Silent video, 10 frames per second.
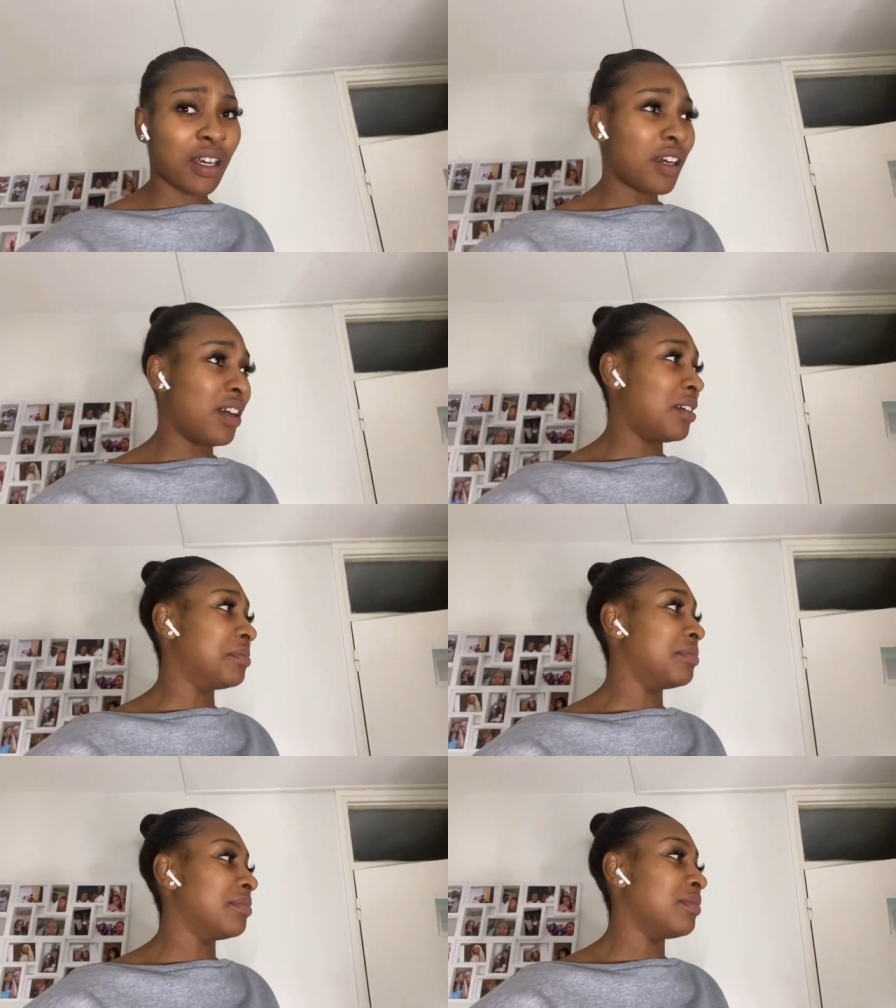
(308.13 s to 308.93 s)

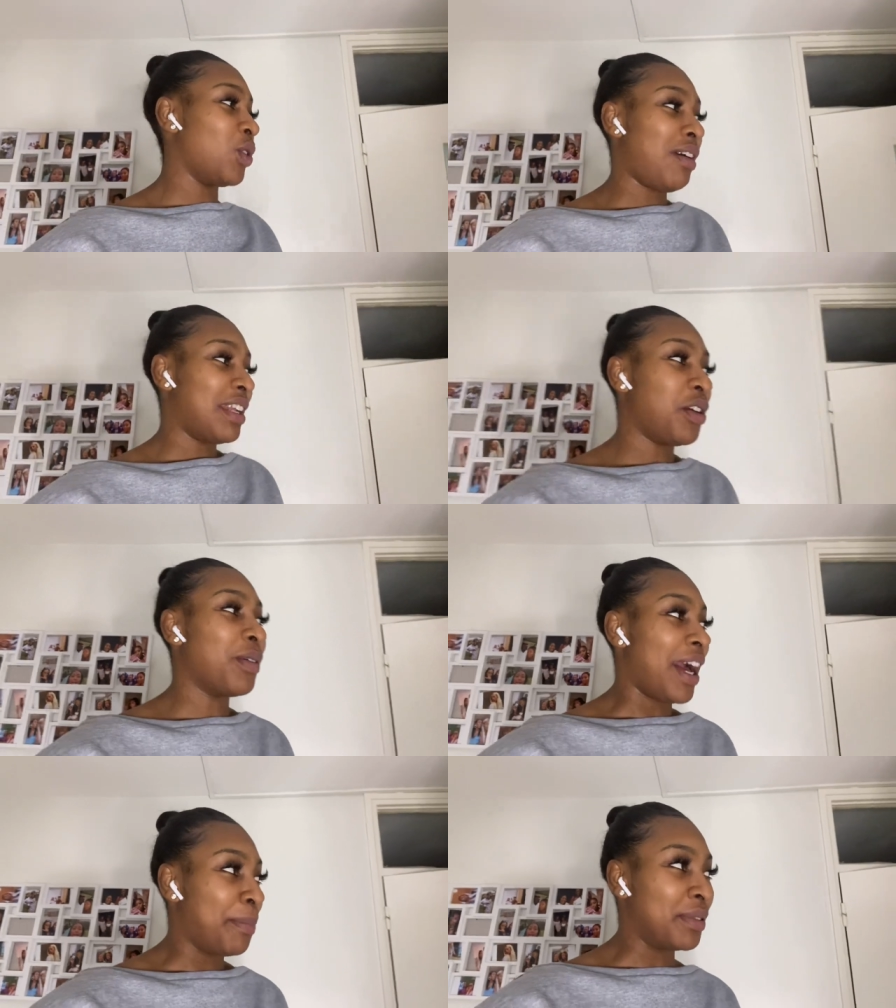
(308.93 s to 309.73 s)
Um, well, I know what
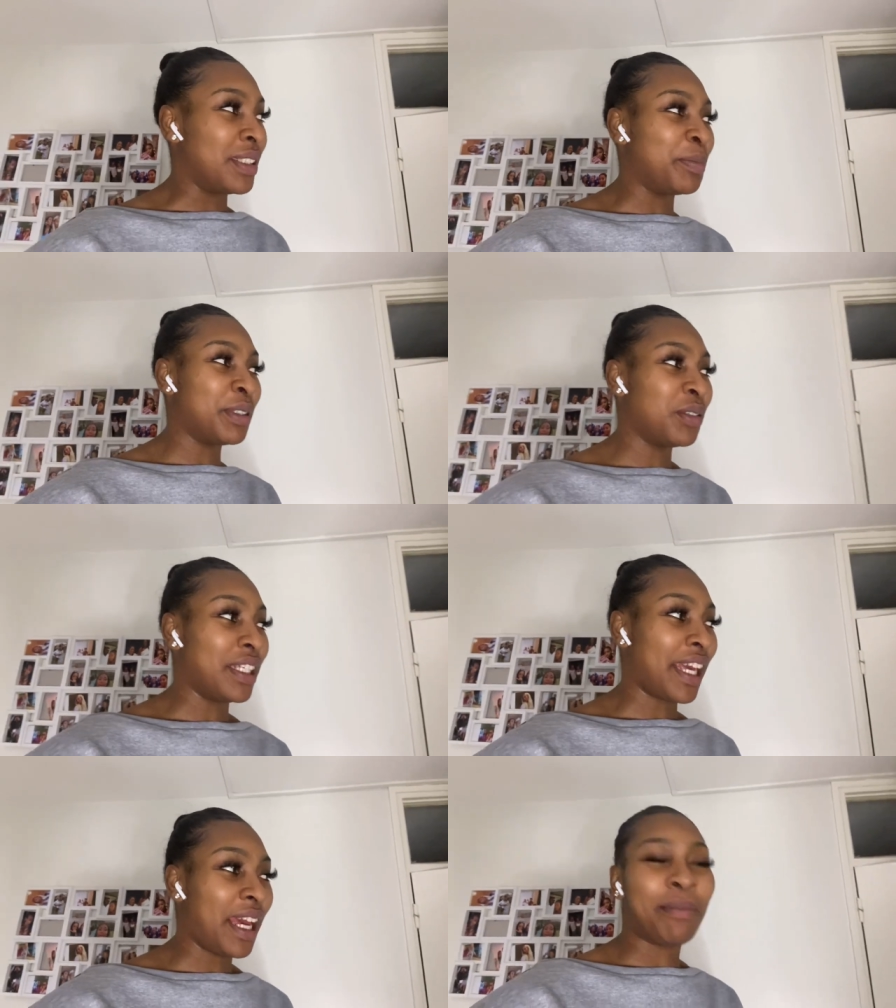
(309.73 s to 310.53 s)
happened. The builder
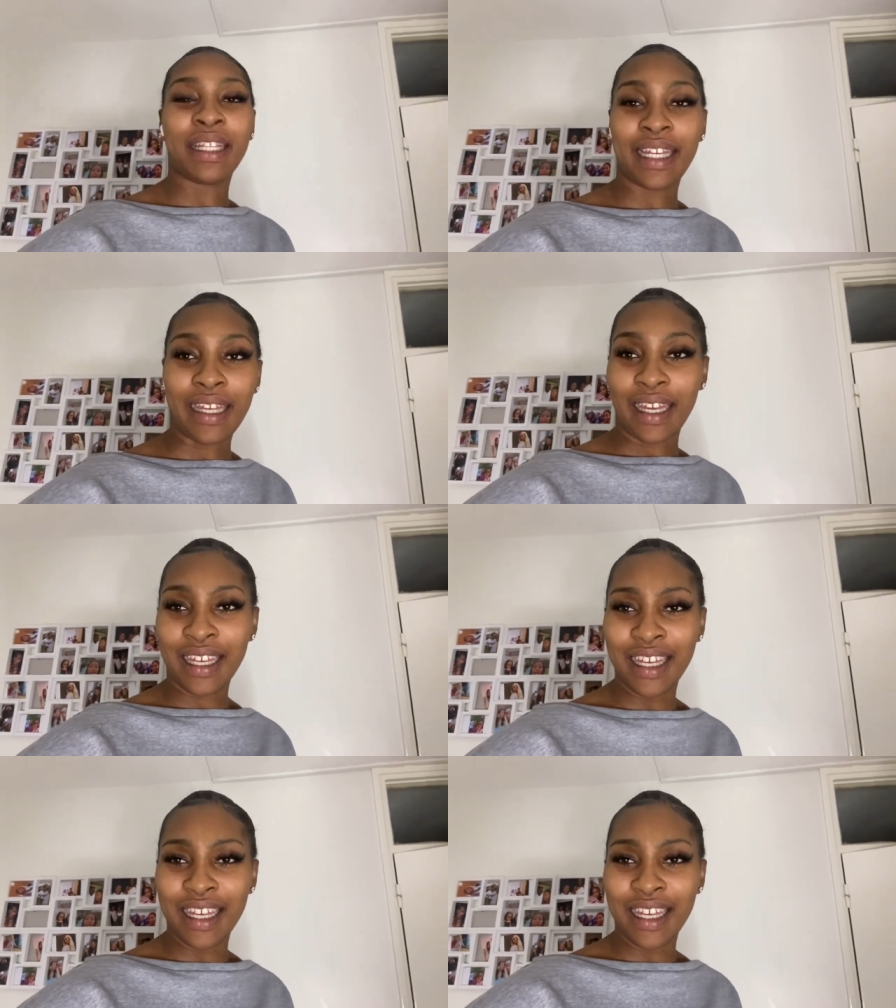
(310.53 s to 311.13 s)
came, didn't he?